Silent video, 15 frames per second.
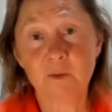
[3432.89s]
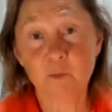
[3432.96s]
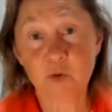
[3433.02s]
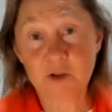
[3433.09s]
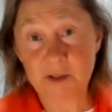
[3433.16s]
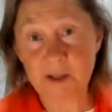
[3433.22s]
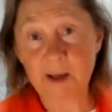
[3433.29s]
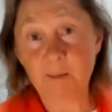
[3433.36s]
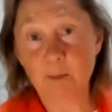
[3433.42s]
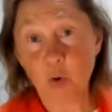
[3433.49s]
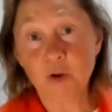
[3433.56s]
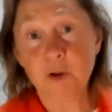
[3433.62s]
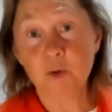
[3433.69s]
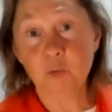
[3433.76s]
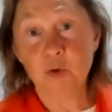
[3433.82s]
with their
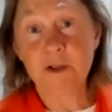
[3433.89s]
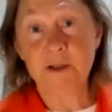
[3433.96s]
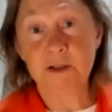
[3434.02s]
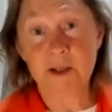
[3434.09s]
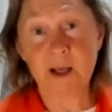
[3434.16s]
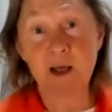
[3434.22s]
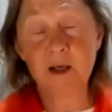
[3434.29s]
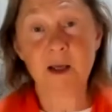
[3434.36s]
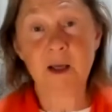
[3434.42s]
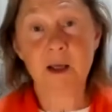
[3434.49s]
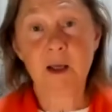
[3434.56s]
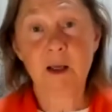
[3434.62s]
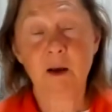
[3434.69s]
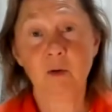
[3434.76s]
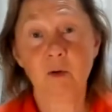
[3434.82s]
model where they take
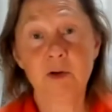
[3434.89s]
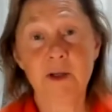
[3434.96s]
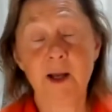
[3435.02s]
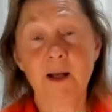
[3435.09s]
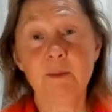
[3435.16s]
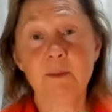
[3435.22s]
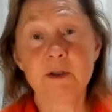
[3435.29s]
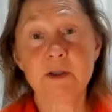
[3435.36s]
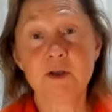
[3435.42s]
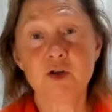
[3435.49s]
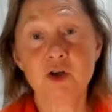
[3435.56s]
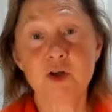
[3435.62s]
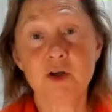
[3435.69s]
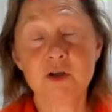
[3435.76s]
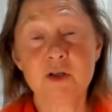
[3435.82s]
all the animals and
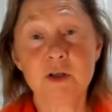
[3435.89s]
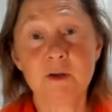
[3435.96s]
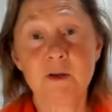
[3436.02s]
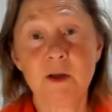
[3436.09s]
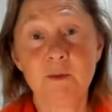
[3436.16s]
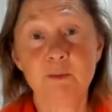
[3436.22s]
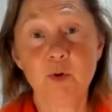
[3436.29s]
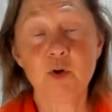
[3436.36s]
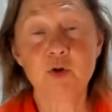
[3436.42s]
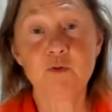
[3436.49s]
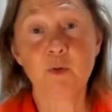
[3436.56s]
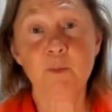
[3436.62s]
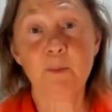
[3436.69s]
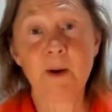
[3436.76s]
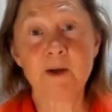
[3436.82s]
chickens and, and birds
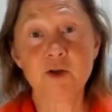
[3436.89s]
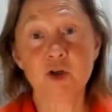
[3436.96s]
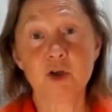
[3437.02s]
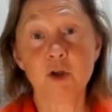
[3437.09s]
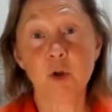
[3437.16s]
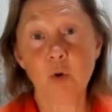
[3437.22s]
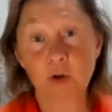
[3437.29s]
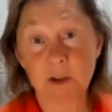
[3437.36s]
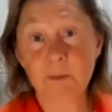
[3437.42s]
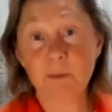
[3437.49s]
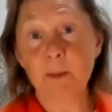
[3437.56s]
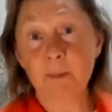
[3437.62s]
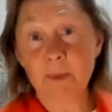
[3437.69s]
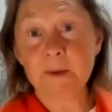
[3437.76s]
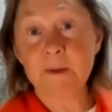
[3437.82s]
from pasture and lock them
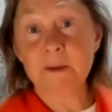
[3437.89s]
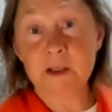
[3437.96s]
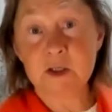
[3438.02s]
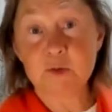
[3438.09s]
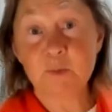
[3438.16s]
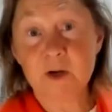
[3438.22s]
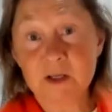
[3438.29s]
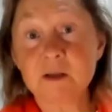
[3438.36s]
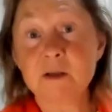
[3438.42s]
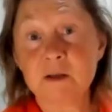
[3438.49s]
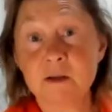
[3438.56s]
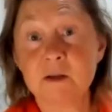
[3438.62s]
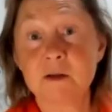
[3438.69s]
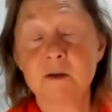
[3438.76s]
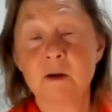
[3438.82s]
up in these
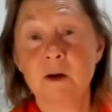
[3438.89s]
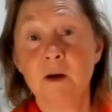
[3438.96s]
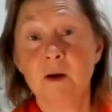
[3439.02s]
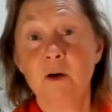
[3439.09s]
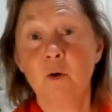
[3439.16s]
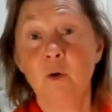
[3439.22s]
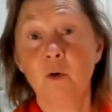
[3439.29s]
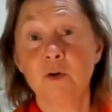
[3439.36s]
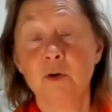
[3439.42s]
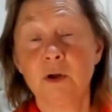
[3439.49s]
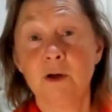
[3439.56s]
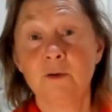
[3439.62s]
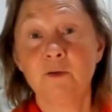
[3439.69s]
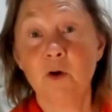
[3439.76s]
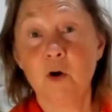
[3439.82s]
prisons called
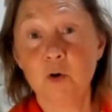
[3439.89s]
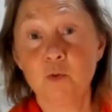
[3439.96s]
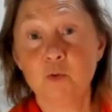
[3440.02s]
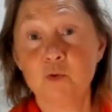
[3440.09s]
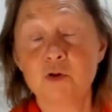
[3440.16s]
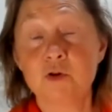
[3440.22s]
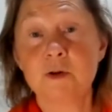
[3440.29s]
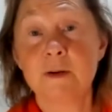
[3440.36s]
CAFOs,